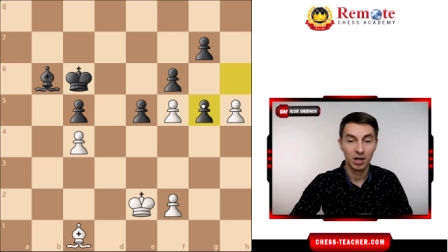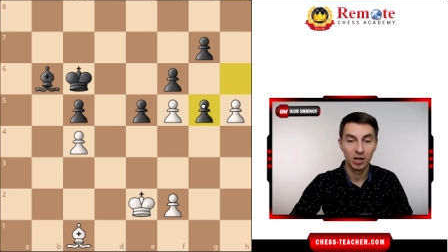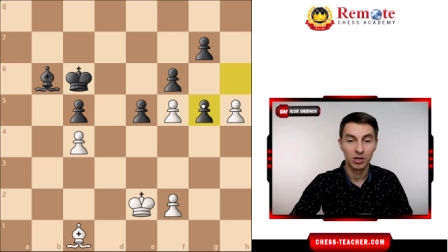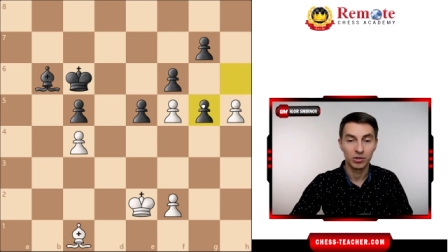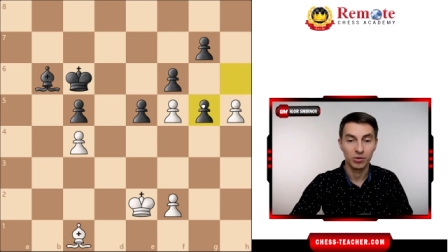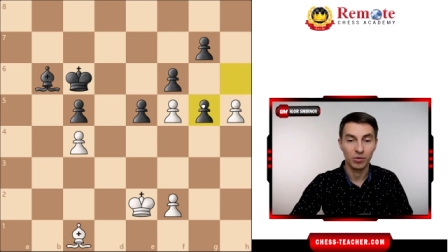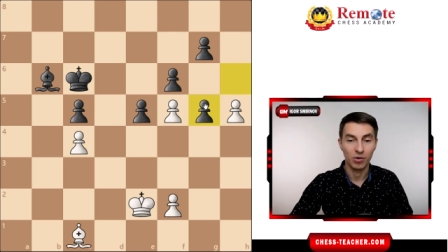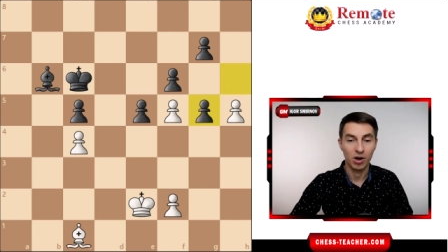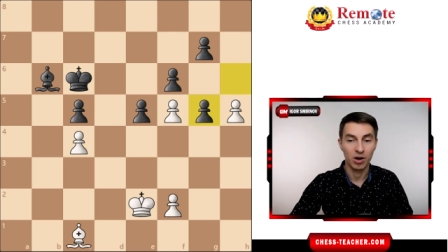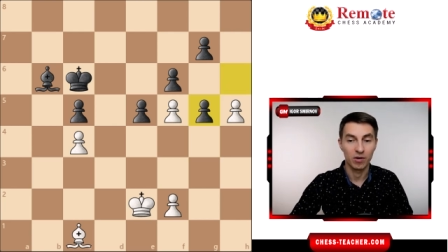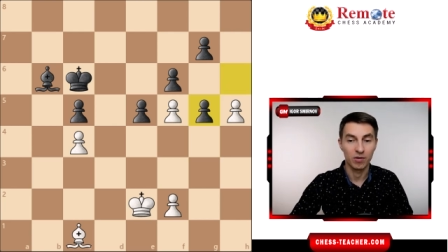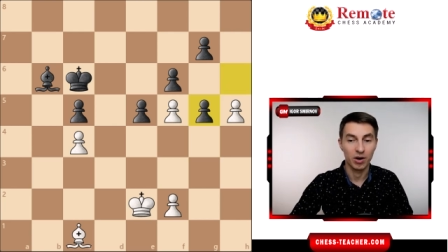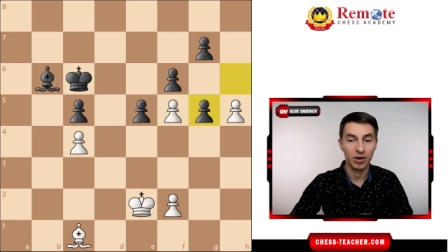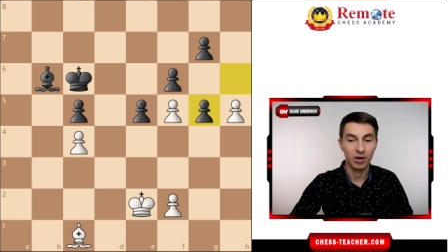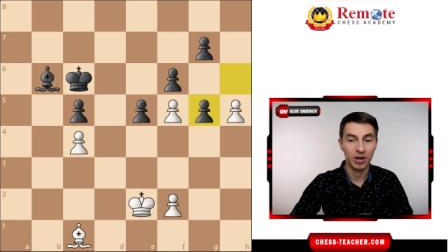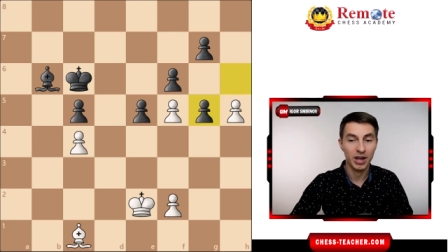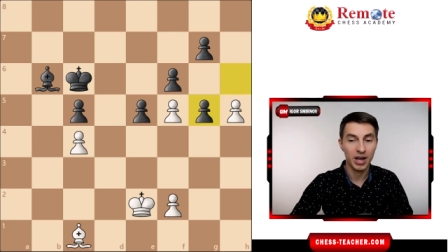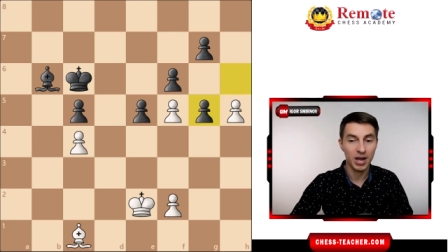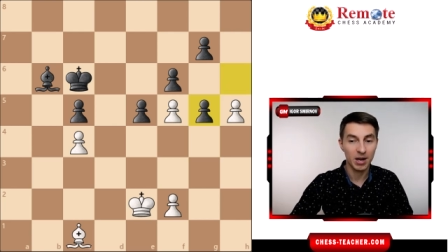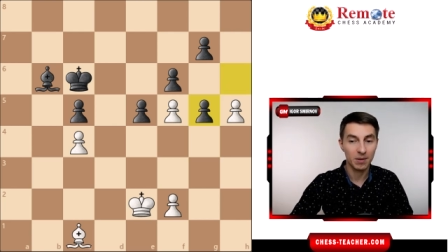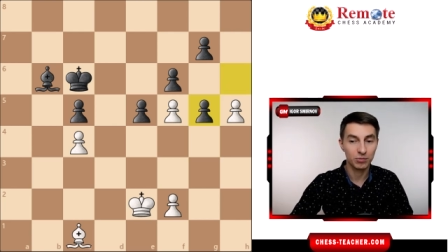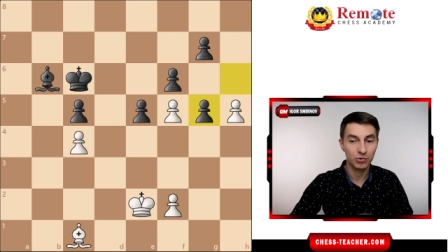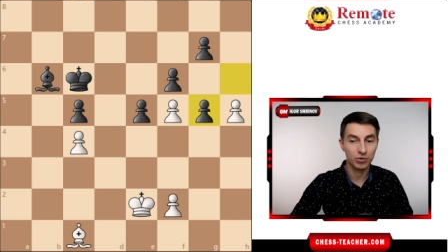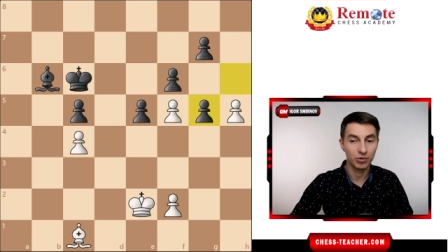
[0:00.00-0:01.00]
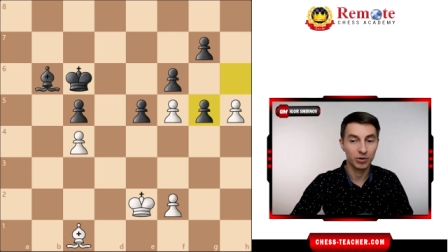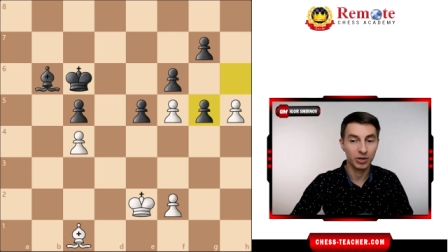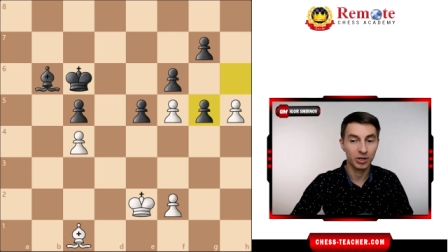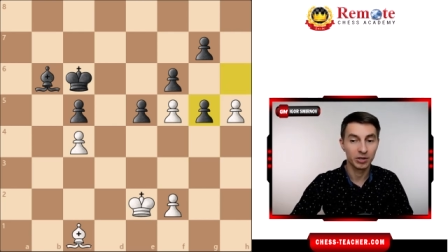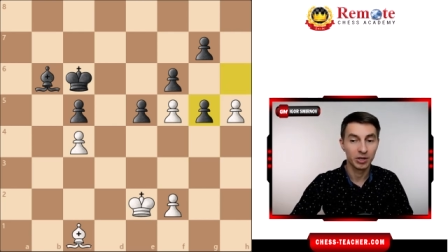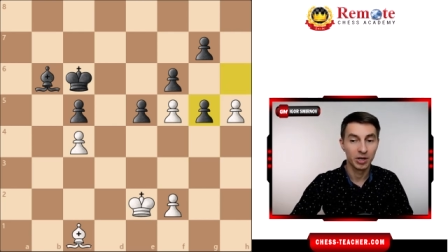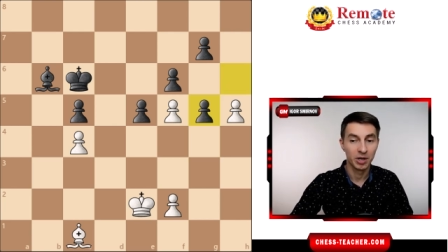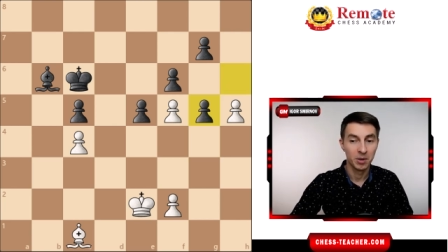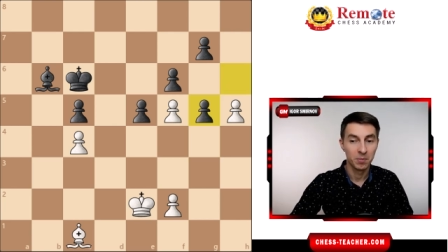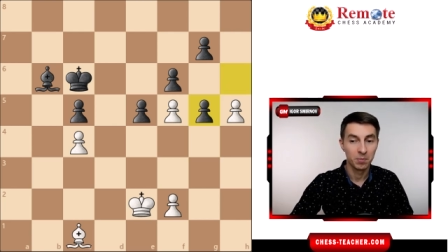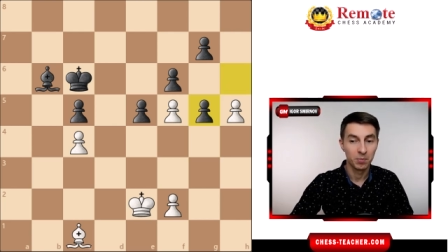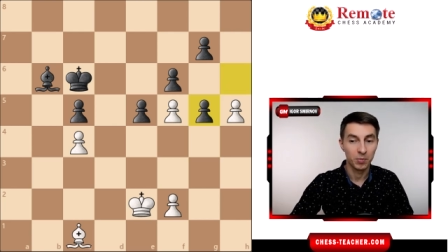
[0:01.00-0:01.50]
So Caruana captured
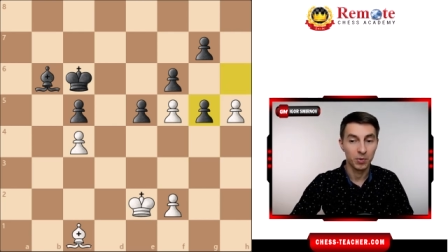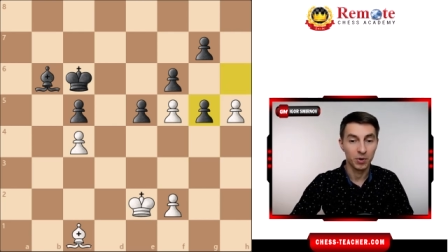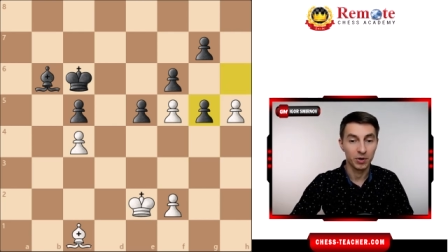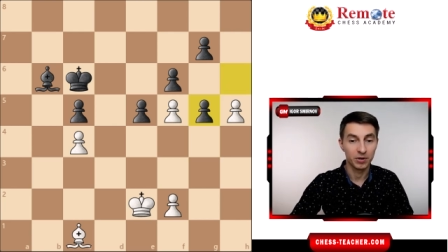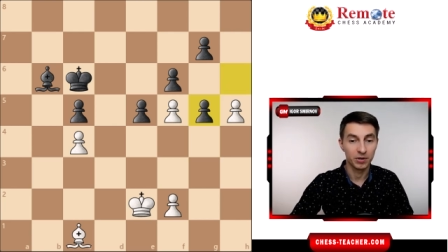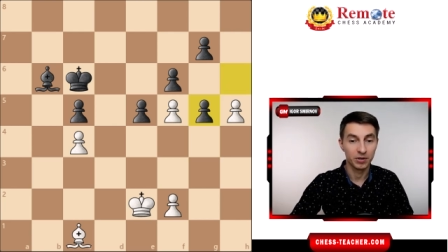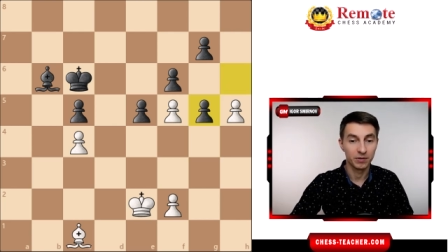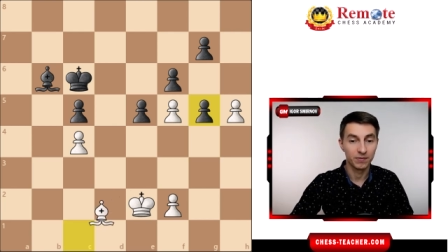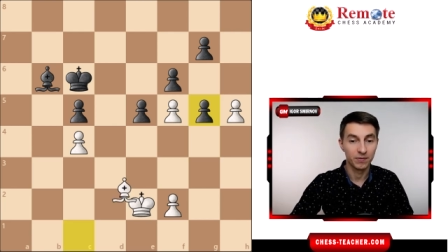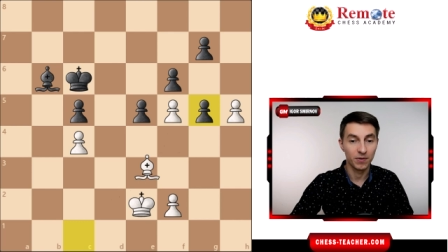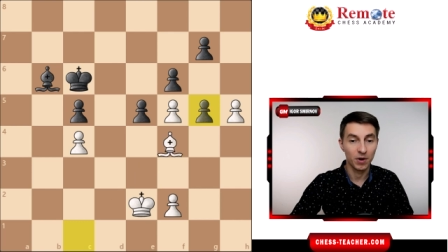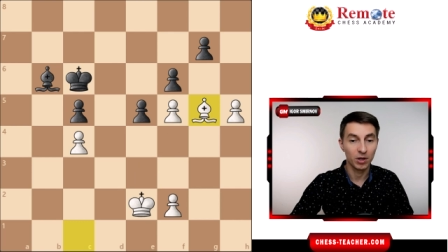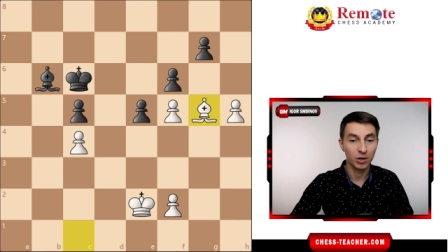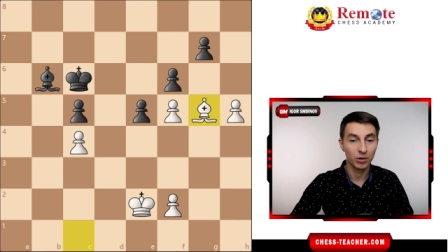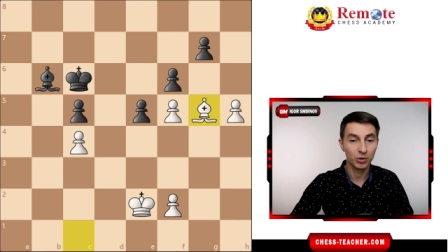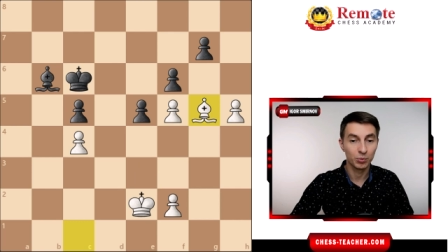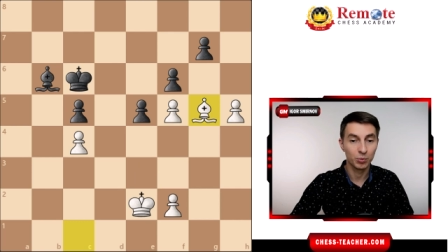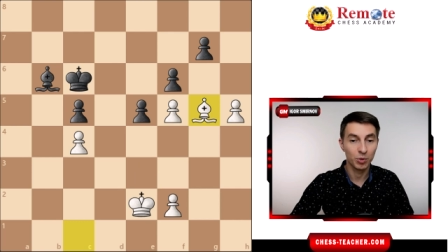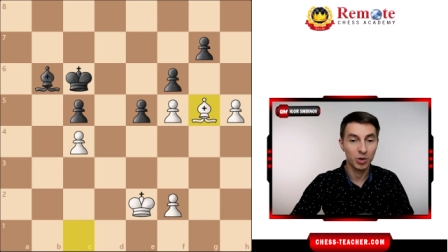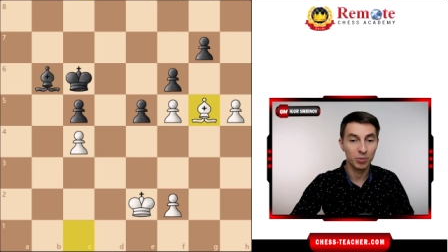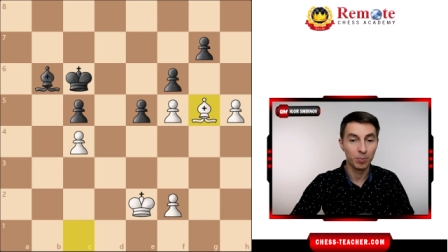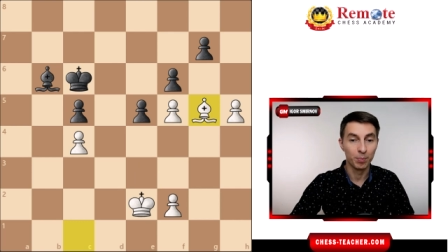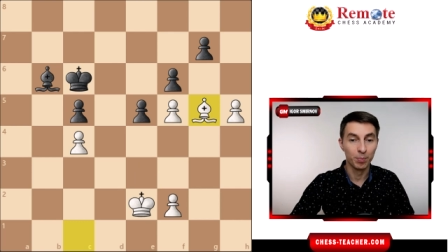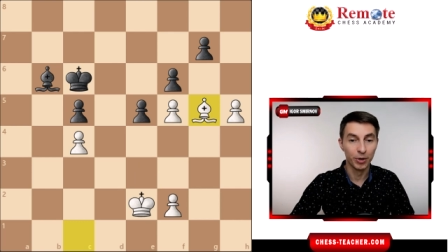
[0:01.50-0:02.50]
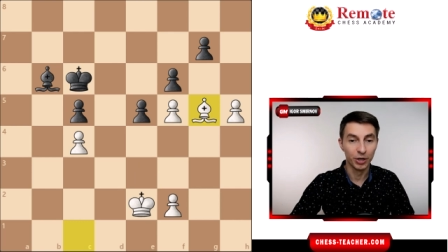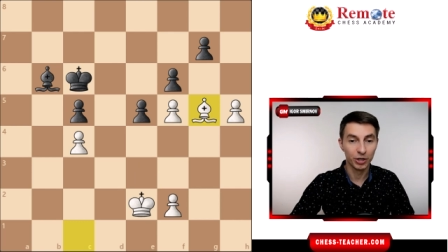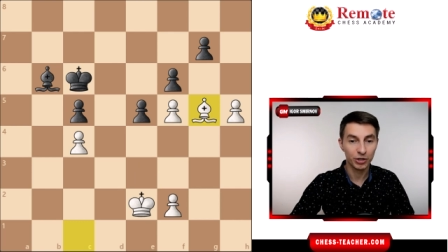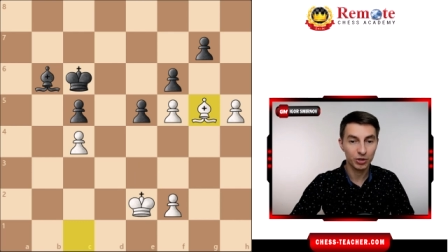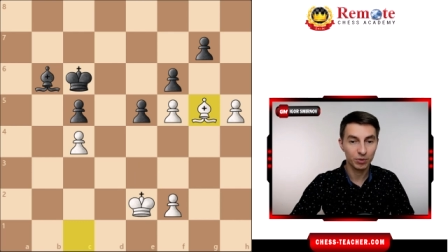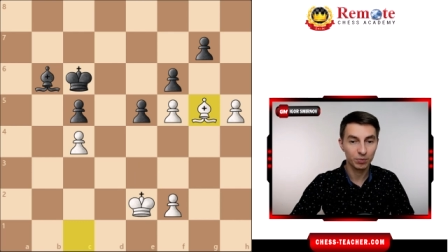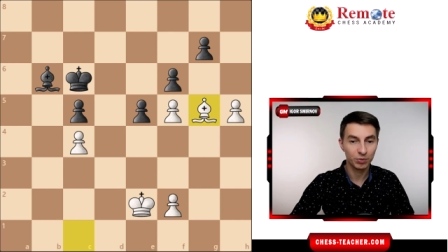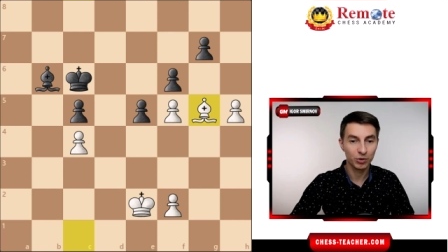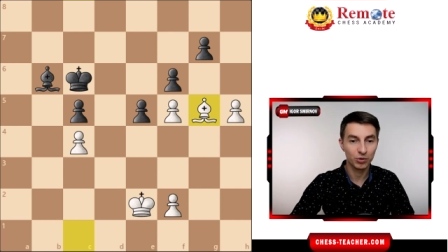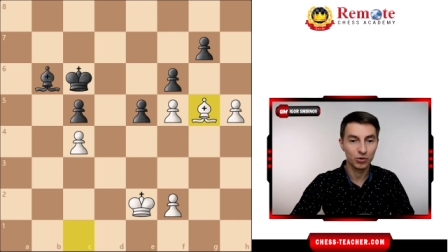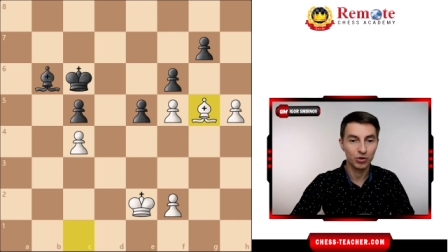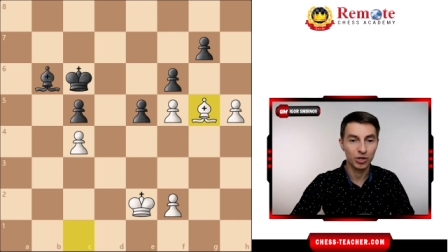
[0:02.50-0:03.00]
it, but it follows with
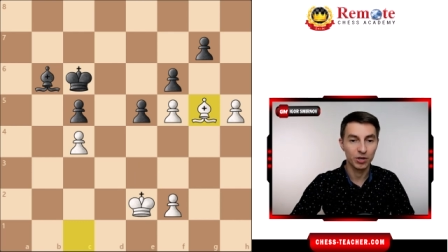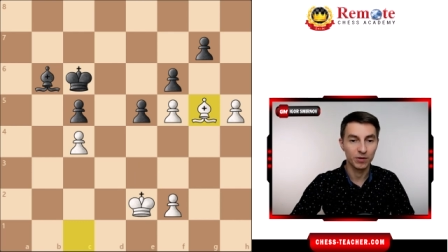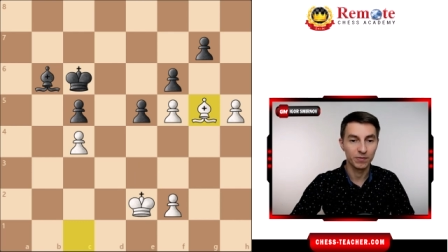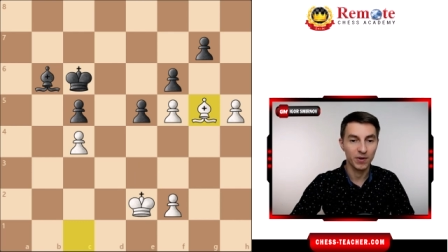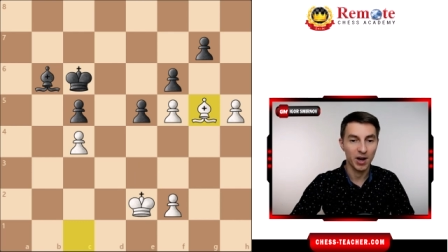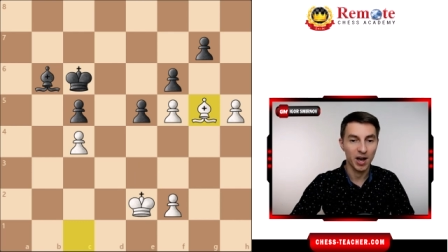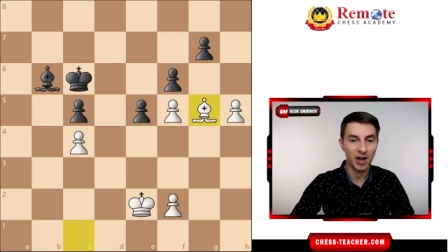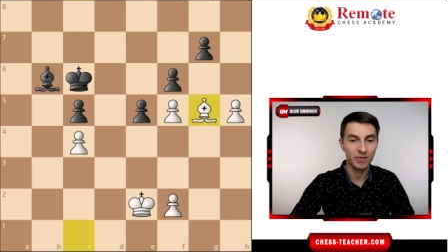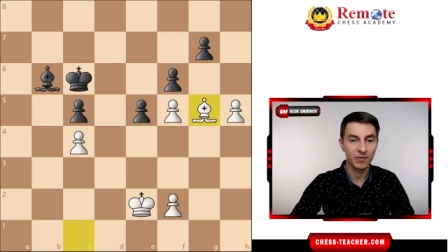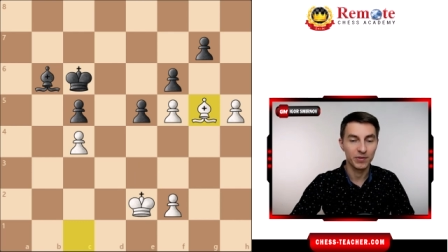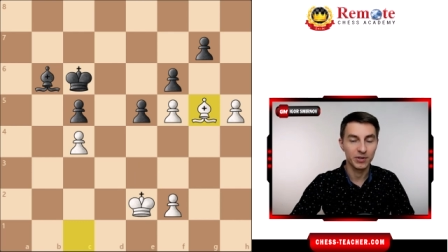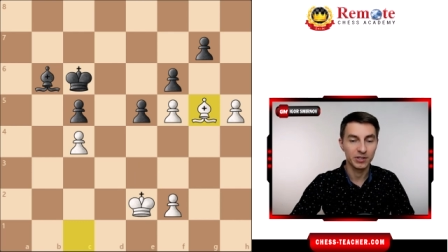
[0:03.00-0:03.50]
bishop to g5,